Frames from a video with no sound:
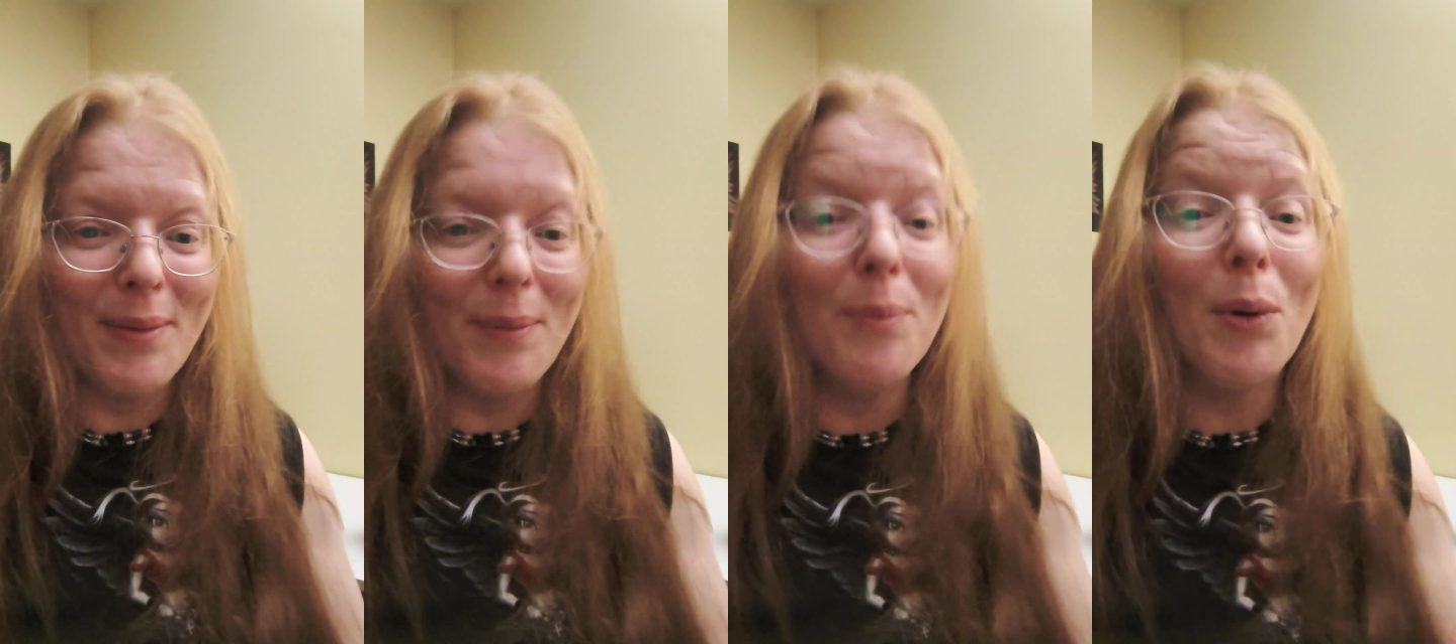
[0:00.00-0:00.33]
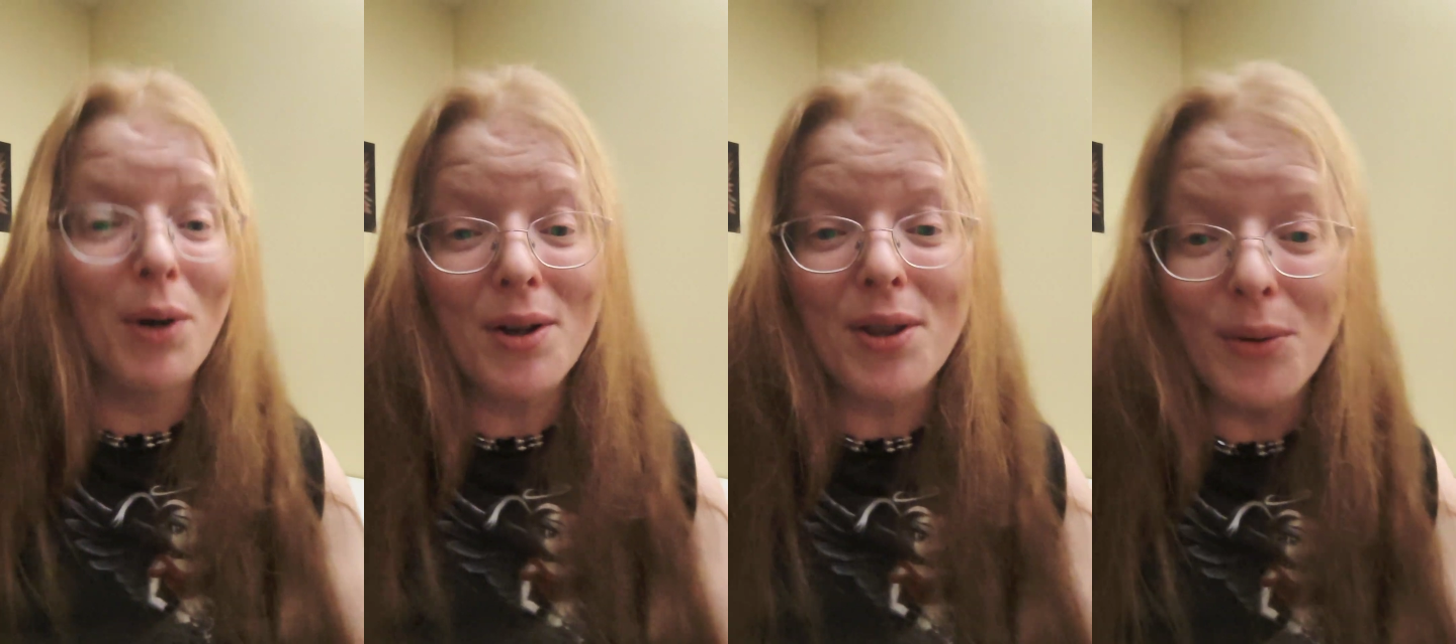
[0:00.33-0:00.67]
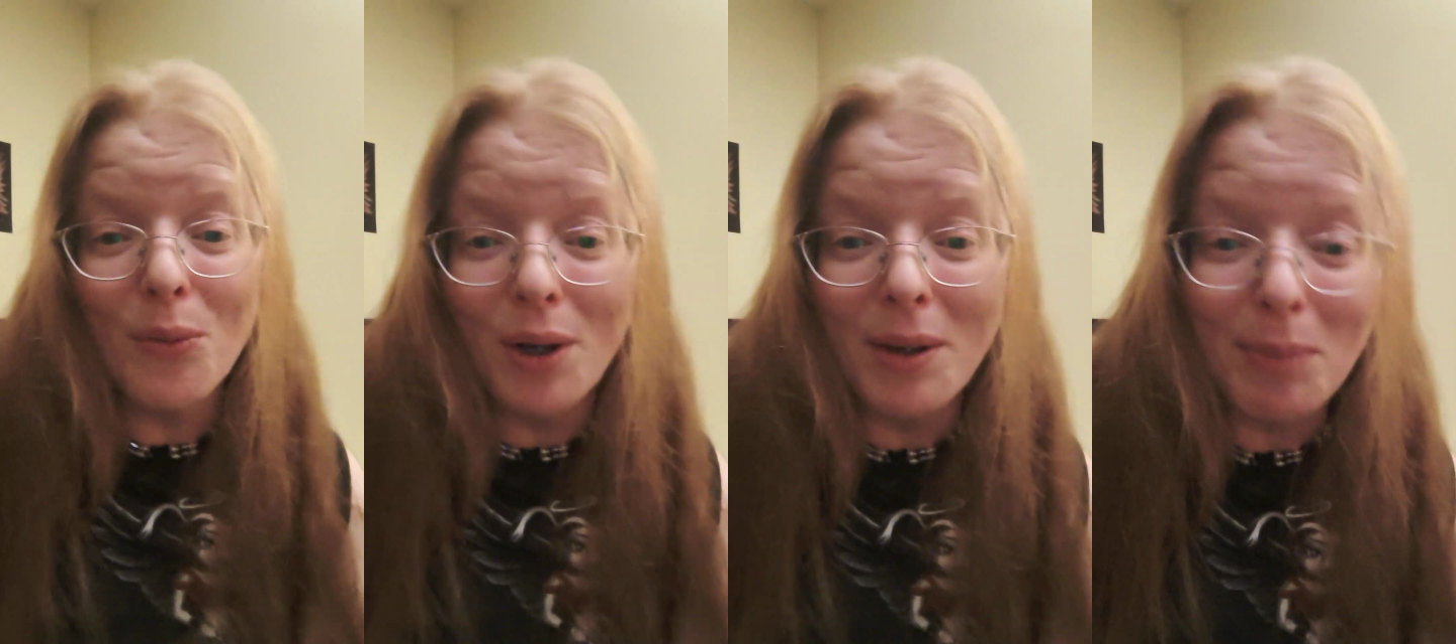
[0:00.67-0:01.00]
more
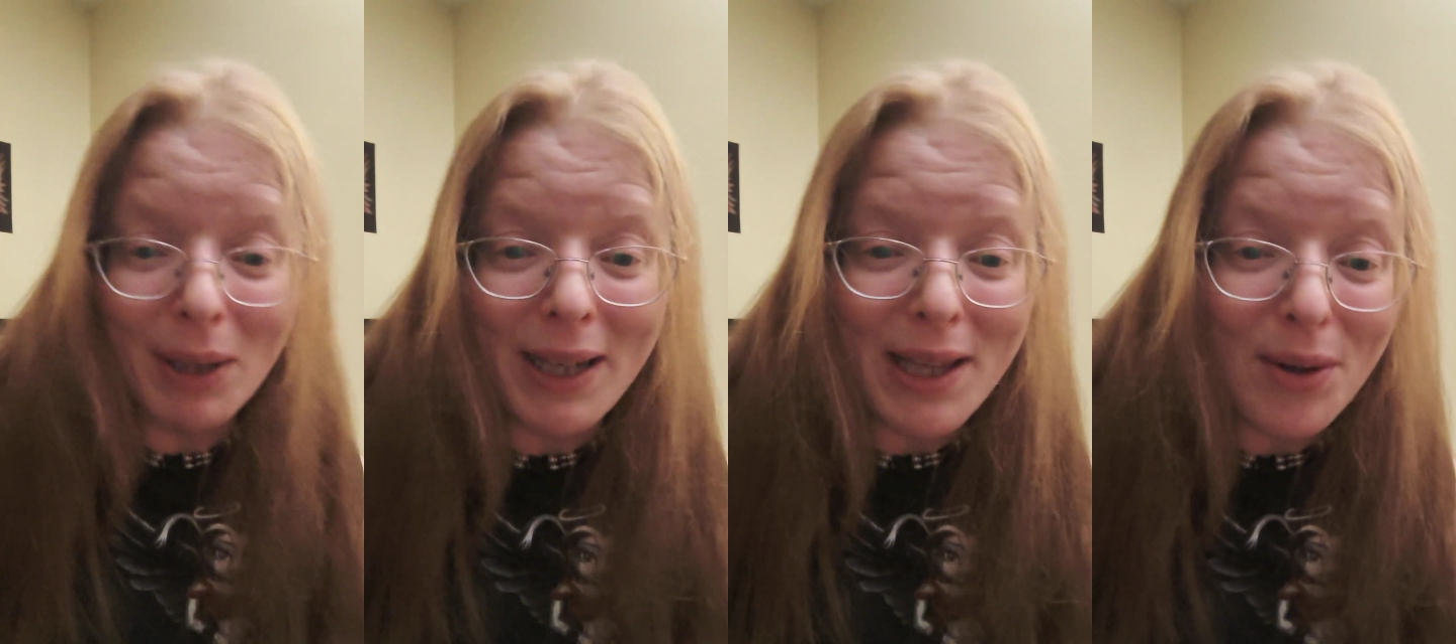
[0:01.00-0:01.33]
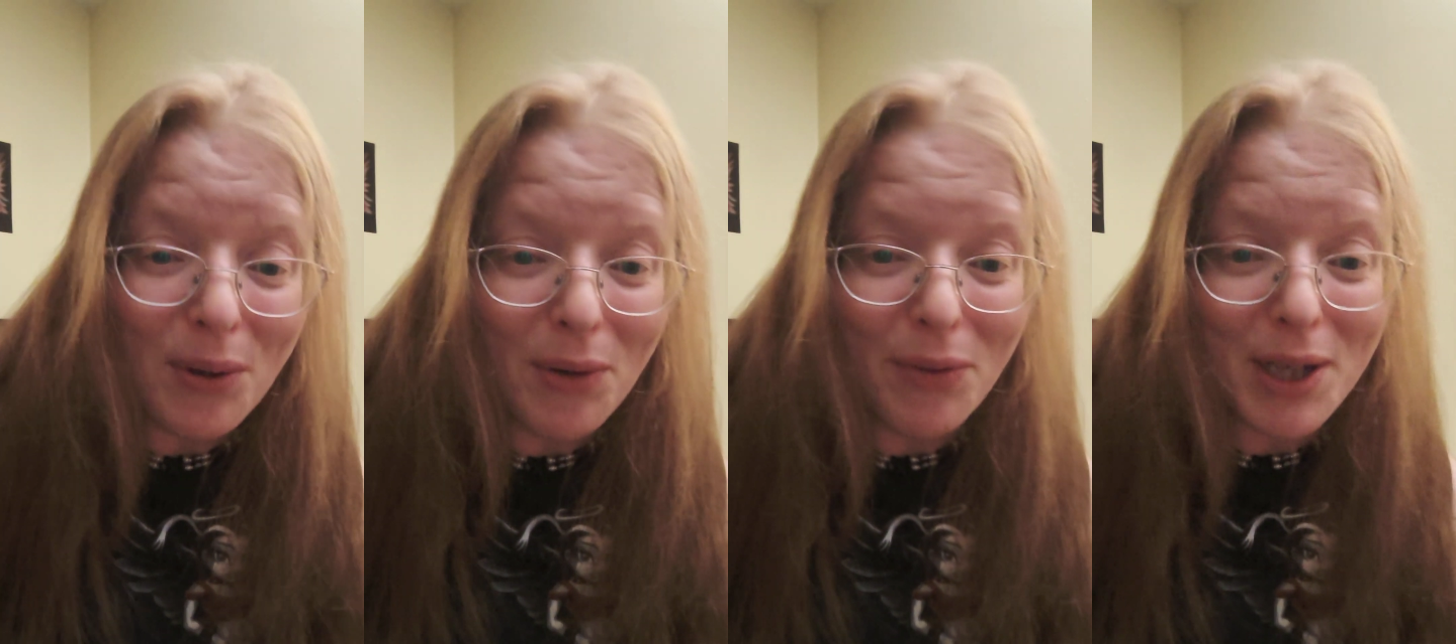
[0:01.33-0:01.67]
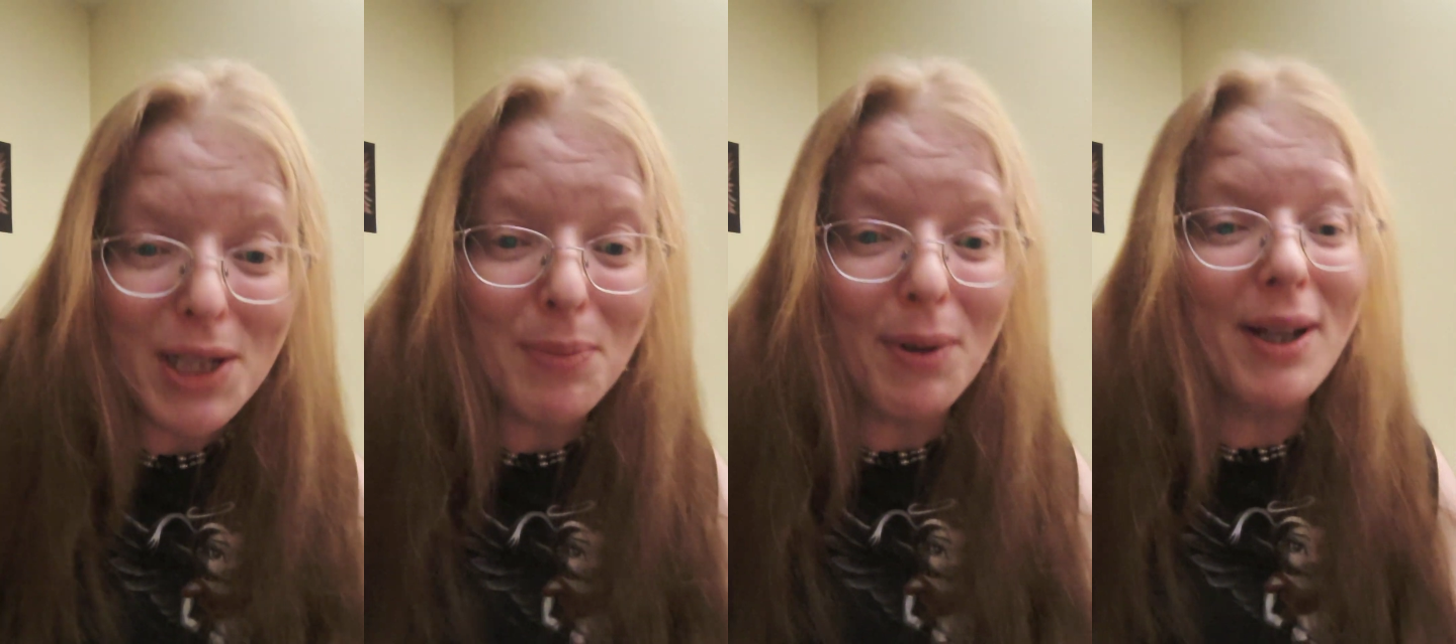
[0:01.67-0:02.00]
than one playthrough of
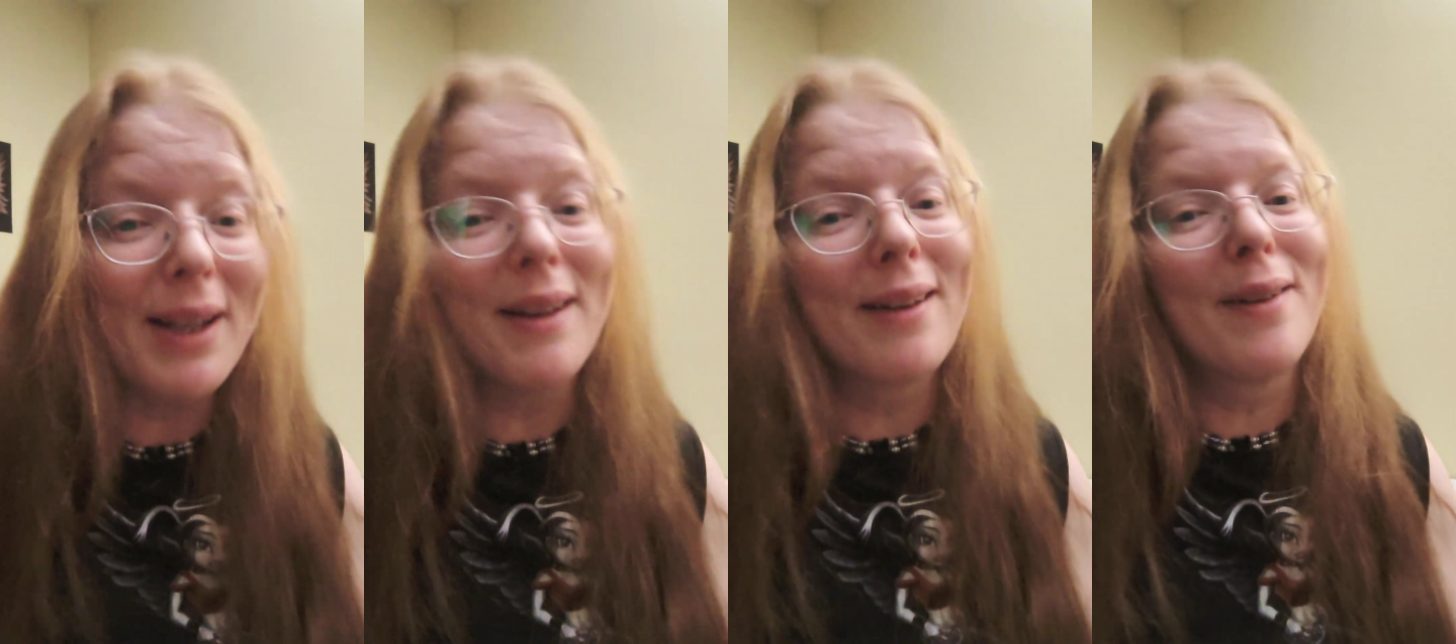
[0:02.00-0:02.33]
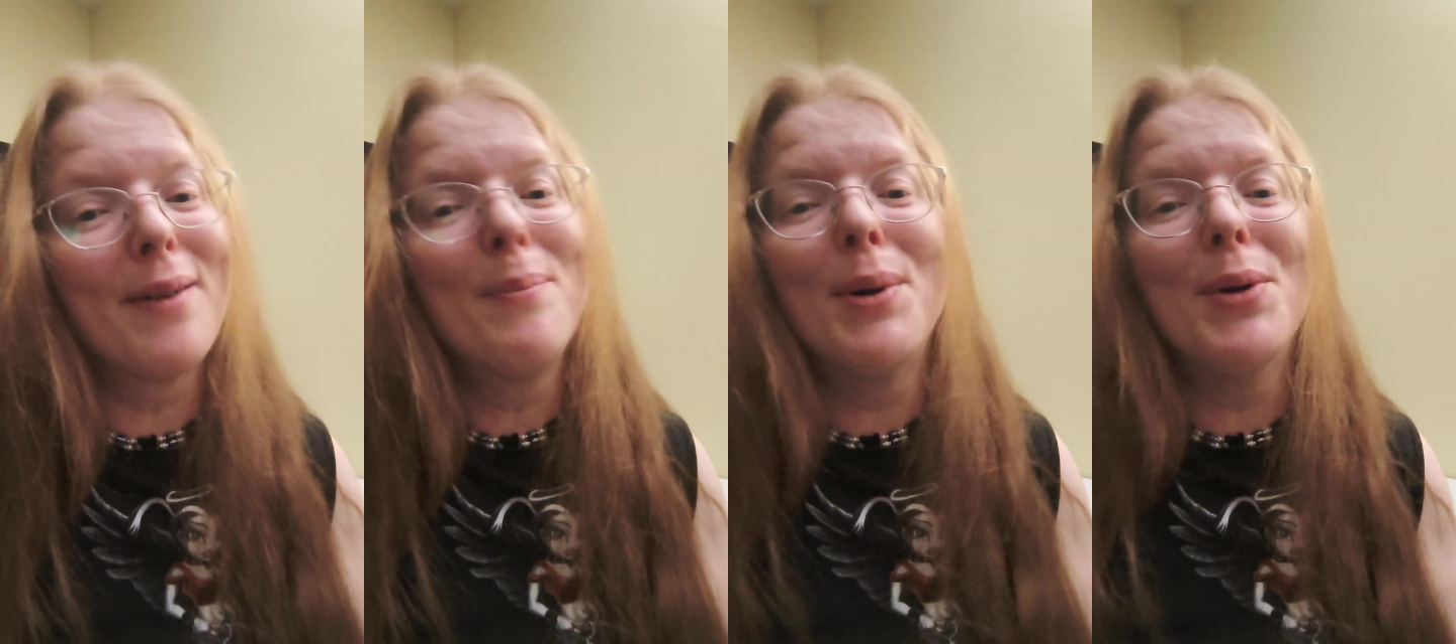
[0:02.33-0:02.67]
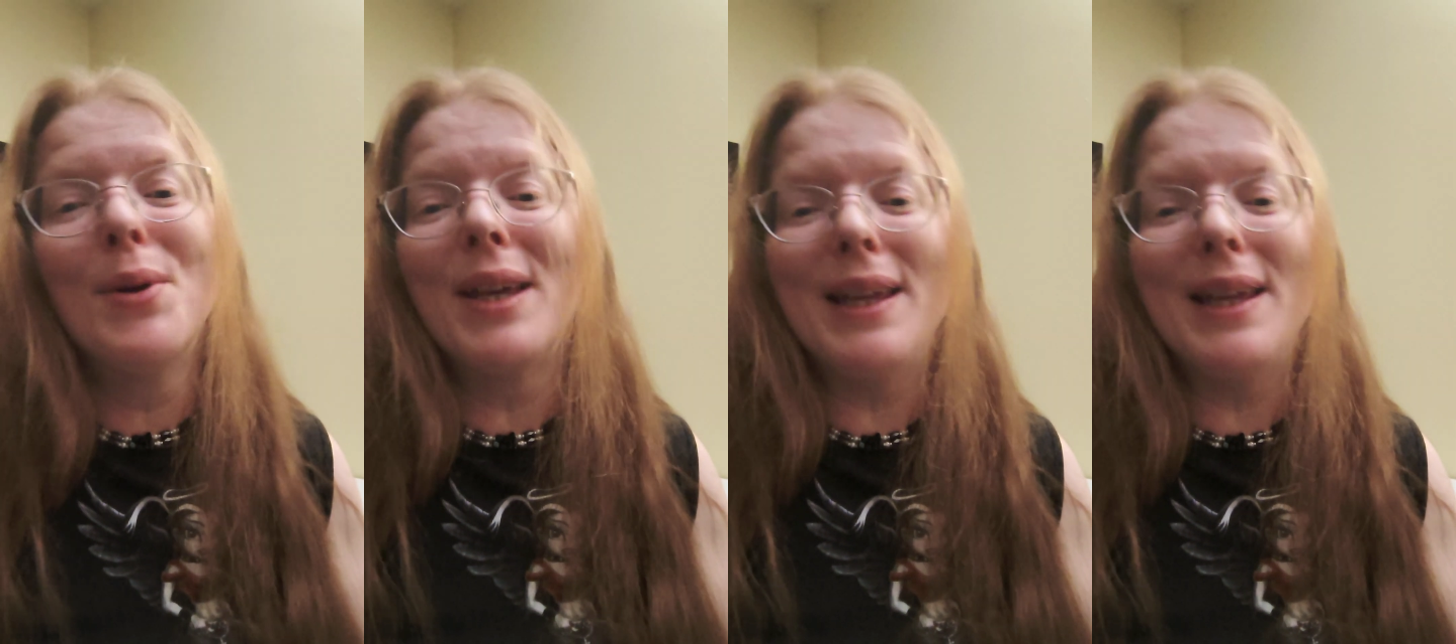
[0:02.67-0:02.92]
this particular book,